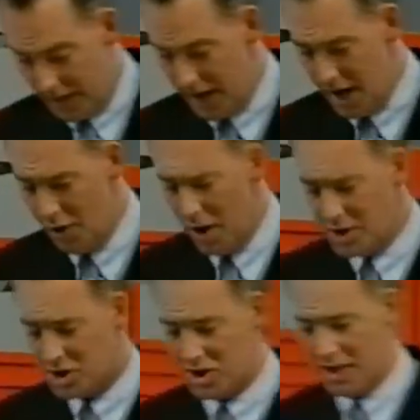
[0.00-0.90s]

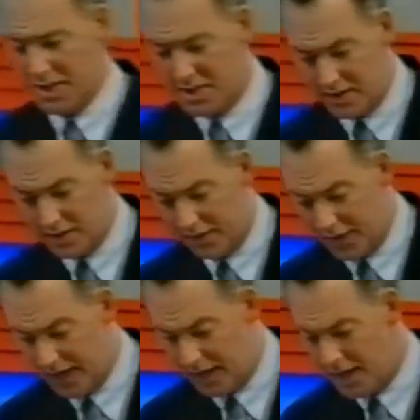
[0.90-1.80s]
Eros is
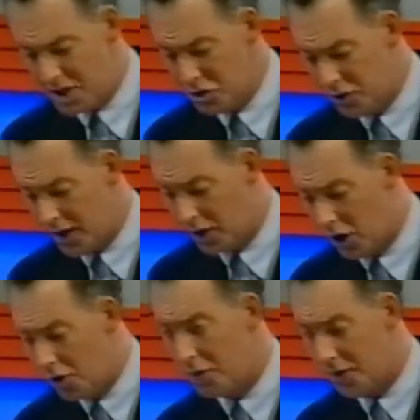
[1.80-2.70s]
the legendary
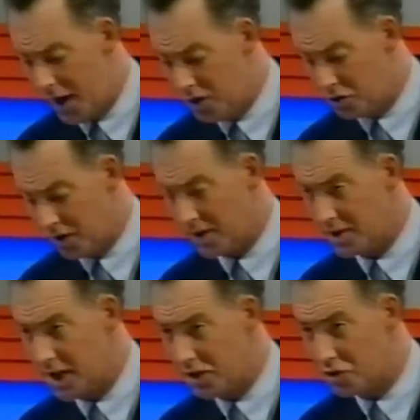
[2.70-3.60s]
god of hatred. Is
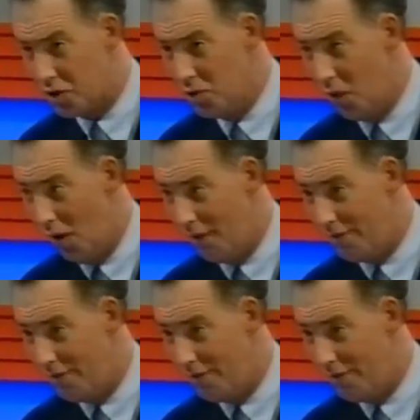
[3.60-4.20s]
that true or